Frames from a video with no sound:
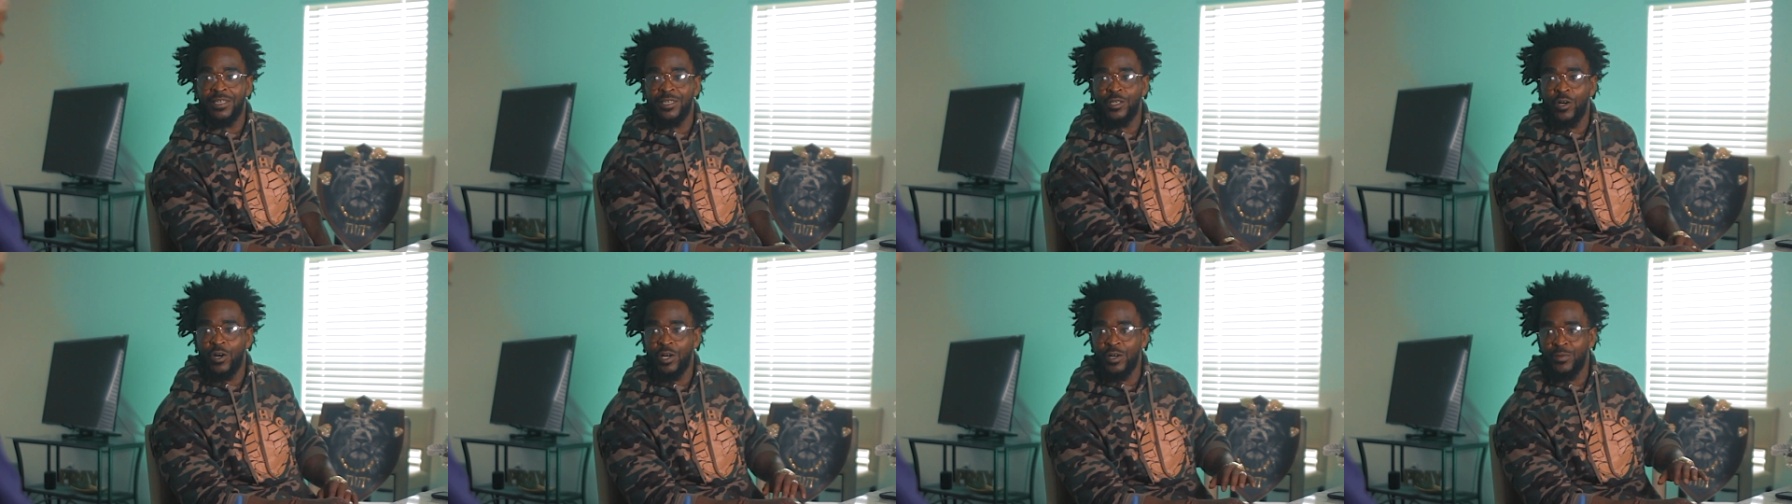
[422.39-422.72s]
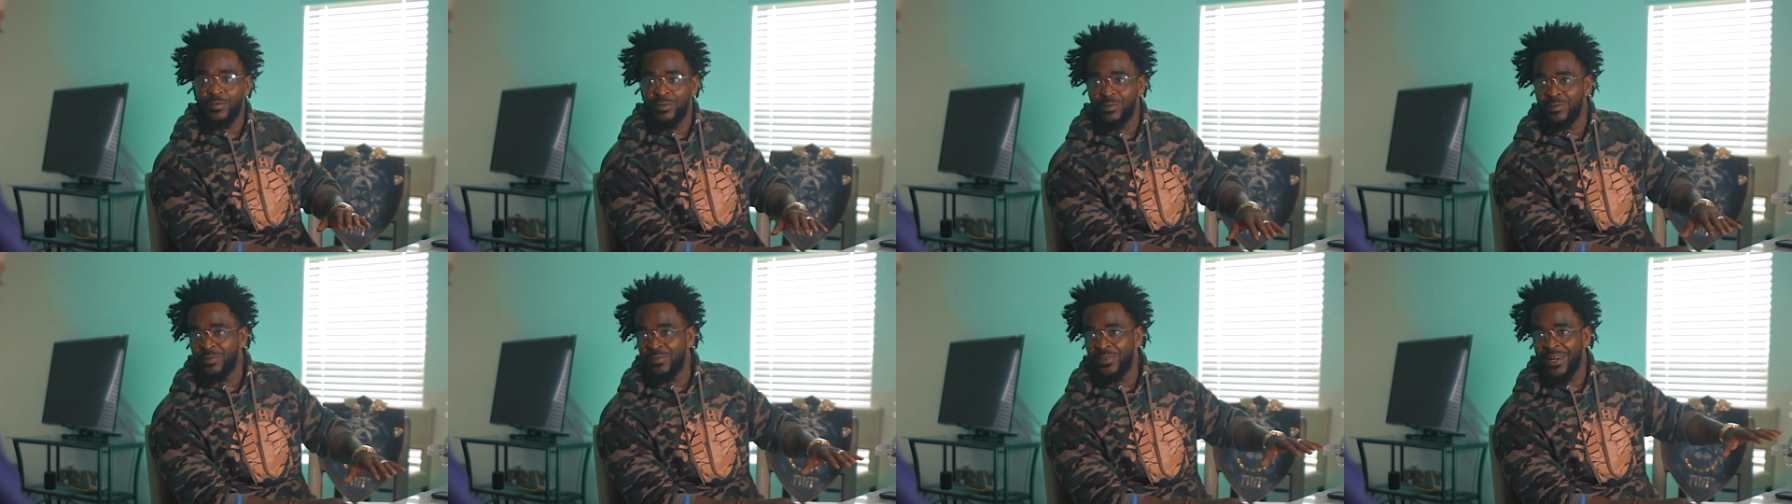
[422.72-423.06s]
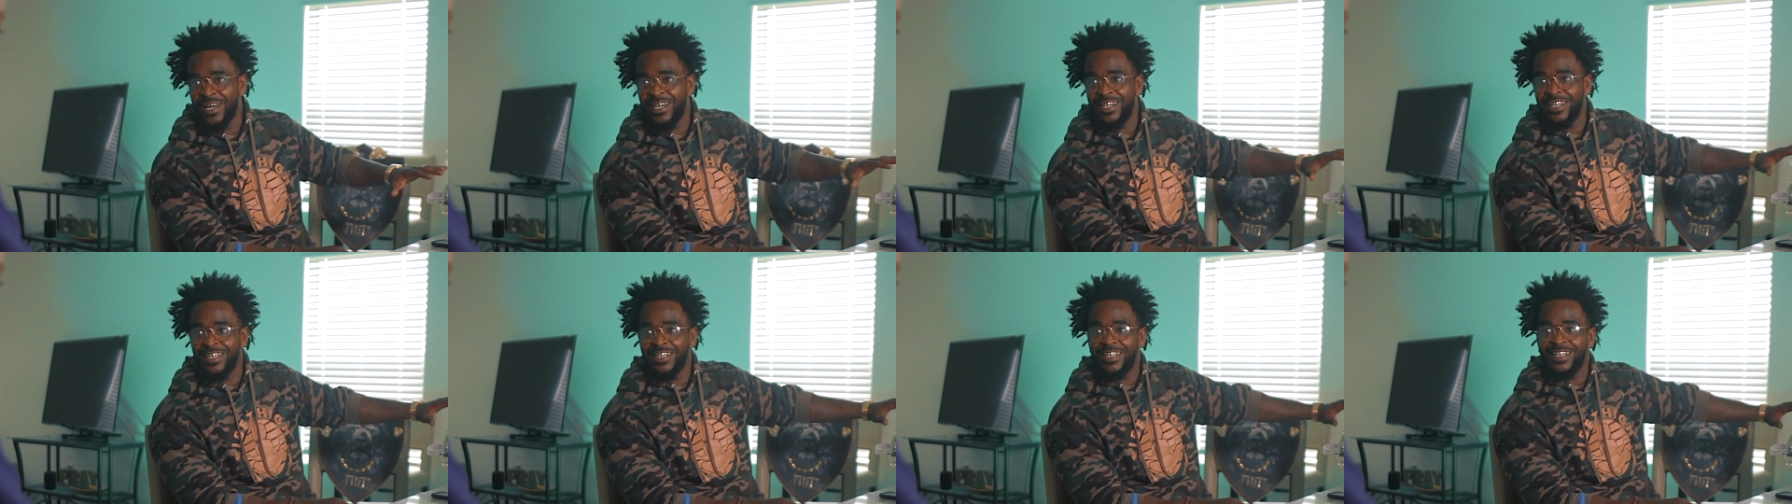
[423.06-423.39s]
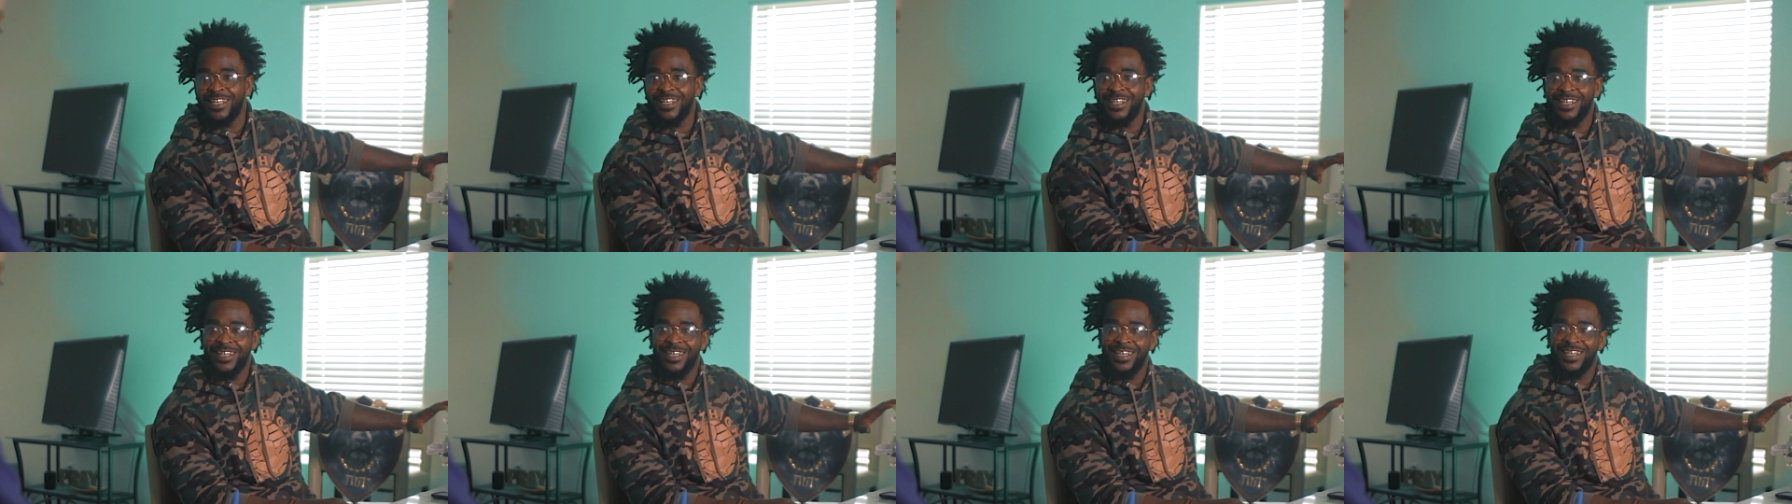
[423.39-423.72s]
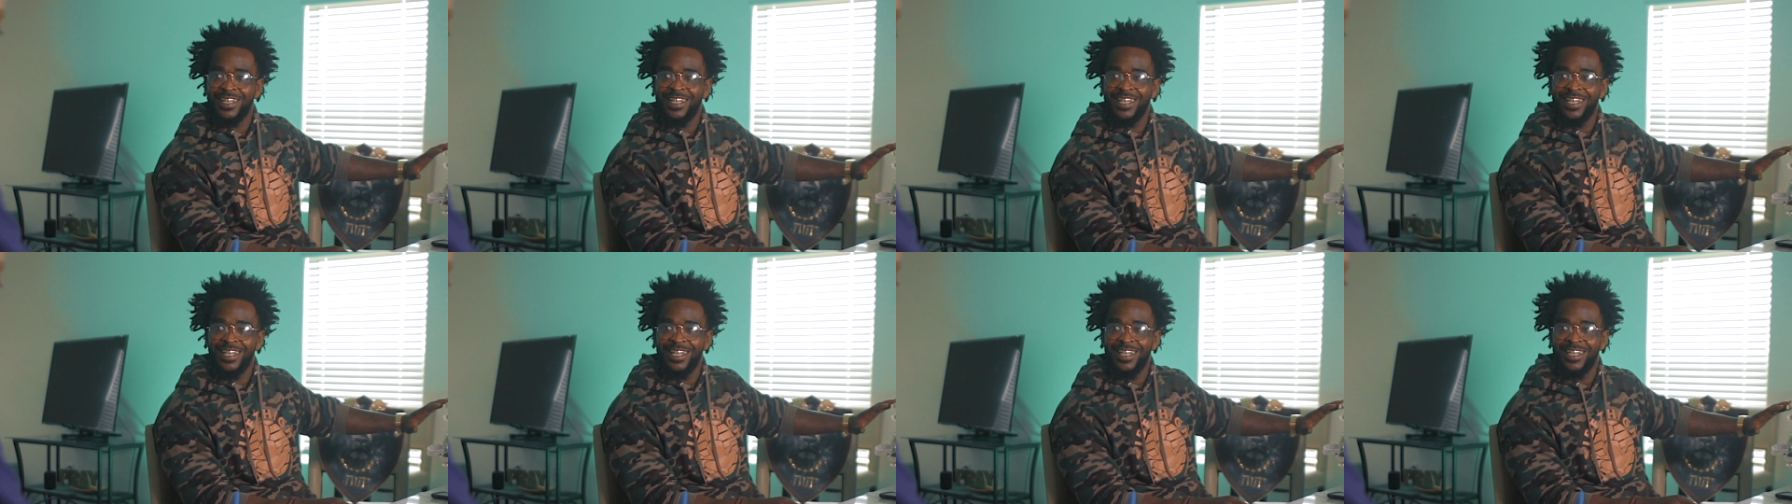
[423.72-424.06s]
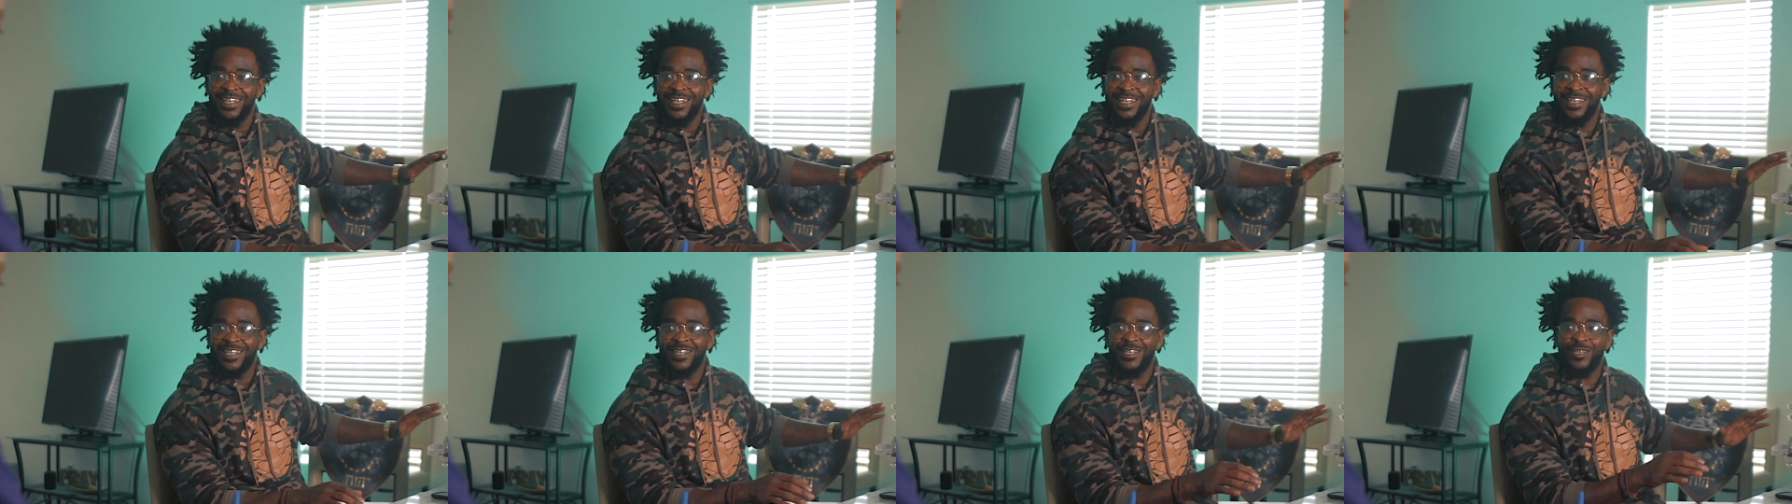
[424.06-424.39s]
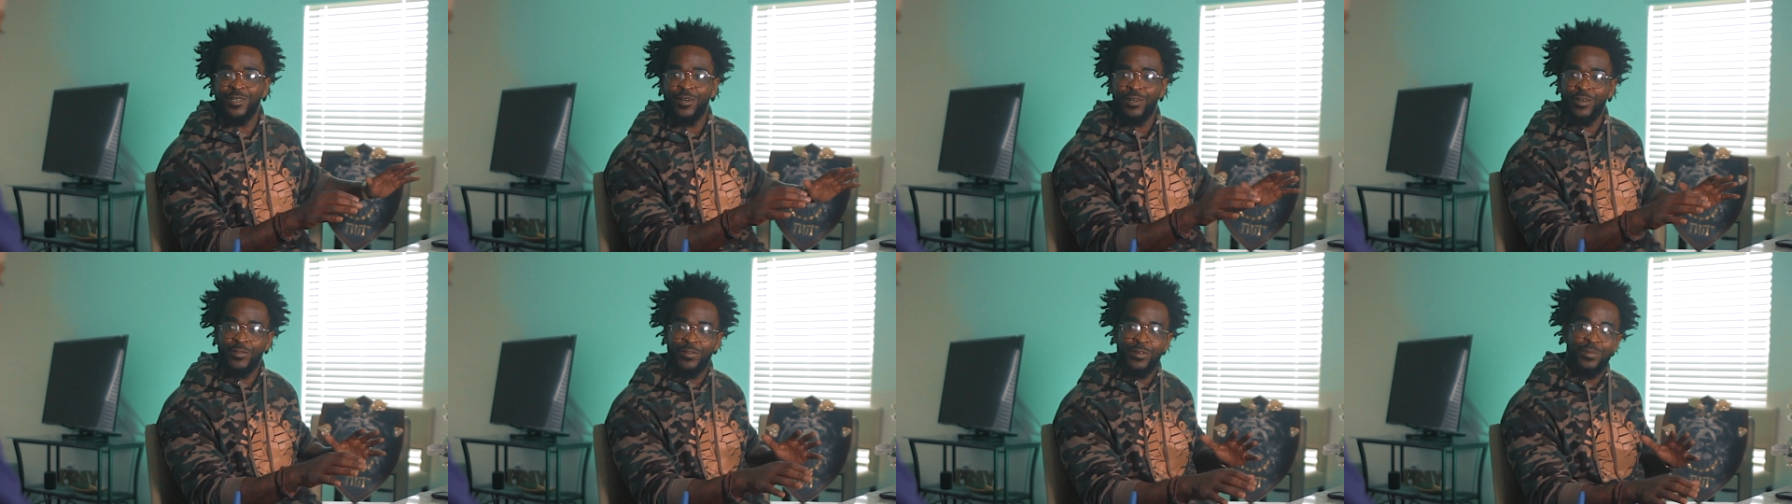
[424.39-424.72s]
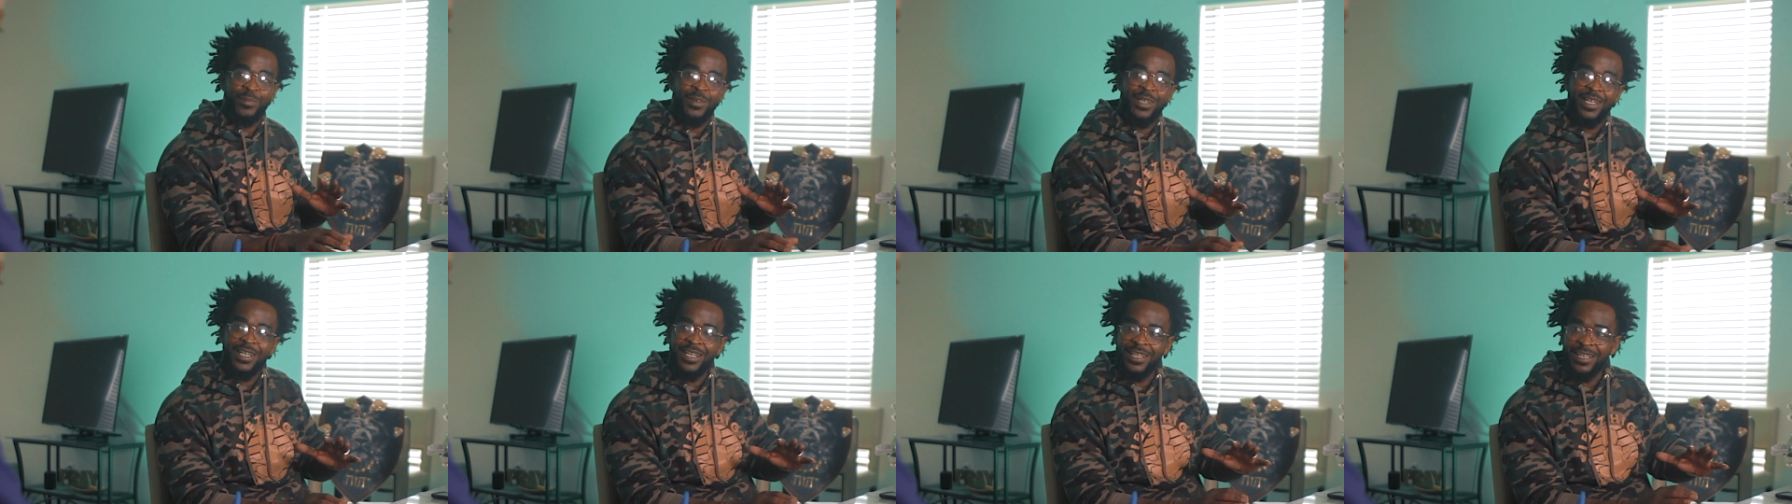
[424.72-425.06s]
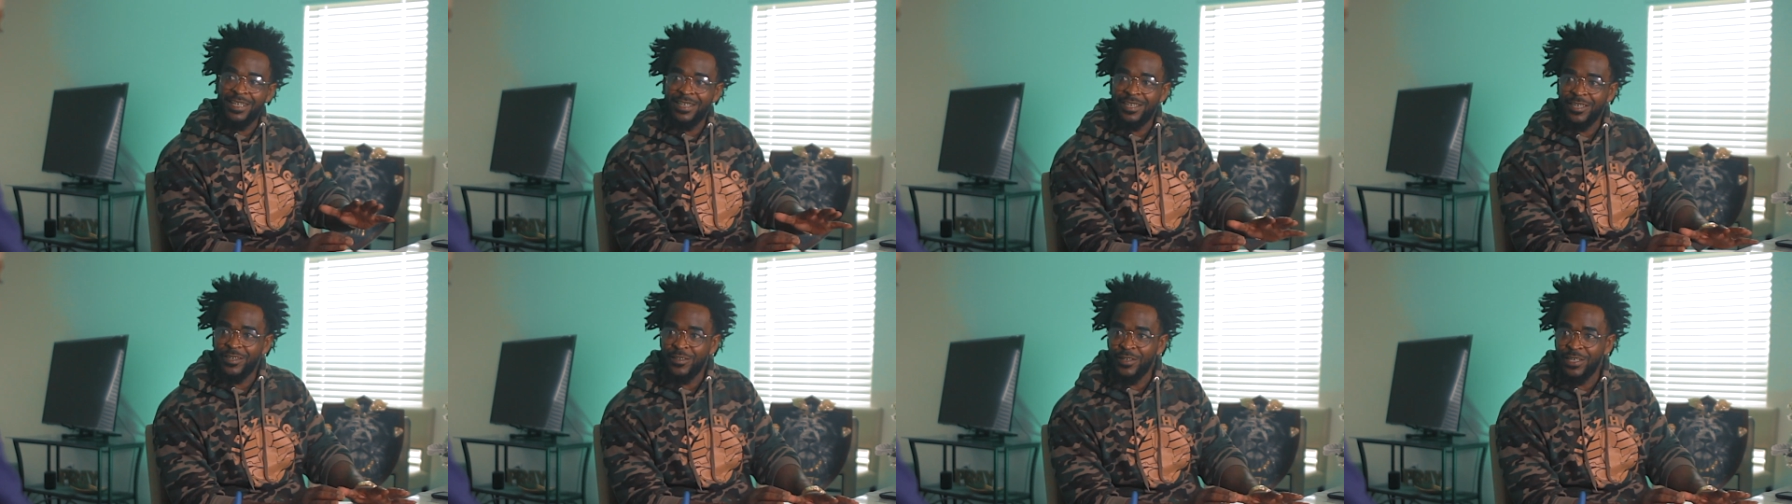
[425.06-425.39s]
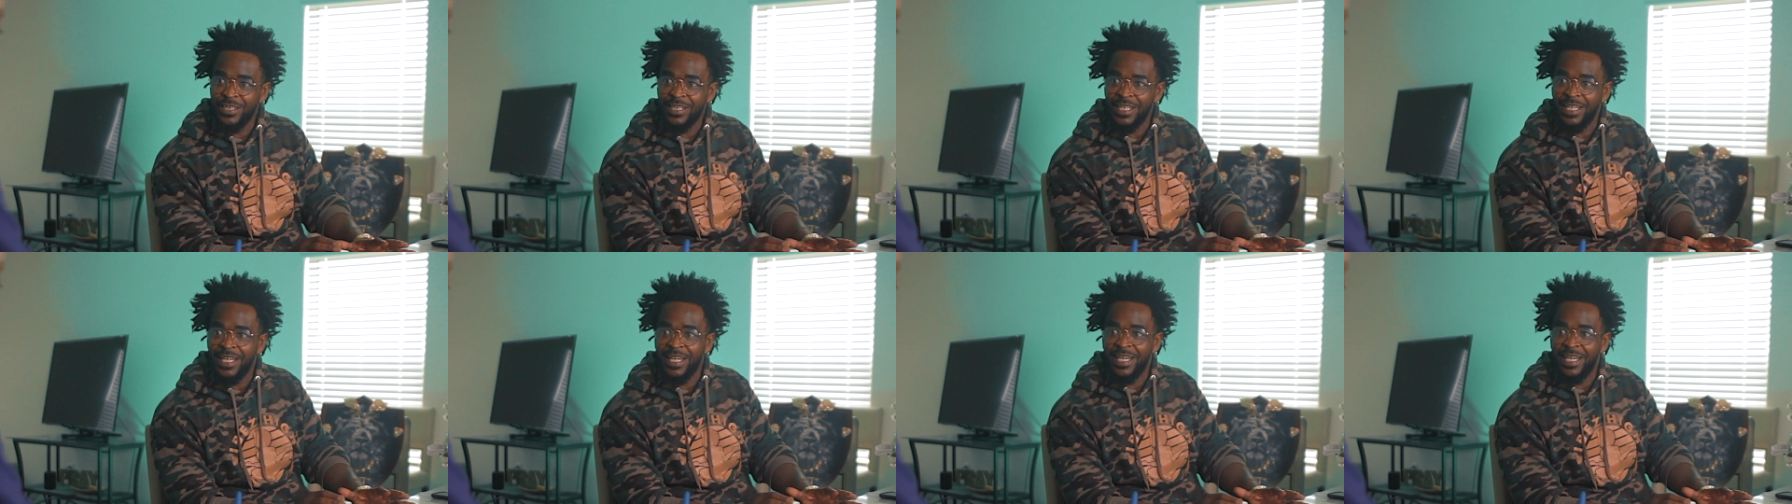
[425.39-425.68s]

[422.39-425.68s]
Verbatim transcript: It started from fighting. Mm-hmm. It started from being in the streets,